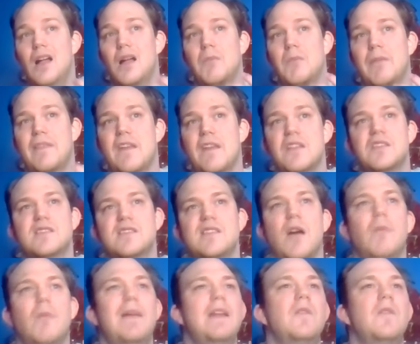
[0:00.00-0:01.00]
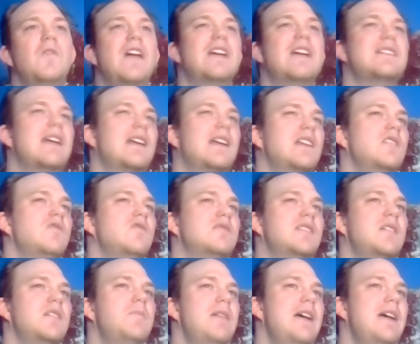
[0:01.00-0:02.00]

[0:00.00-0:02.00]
but there's so many things at U C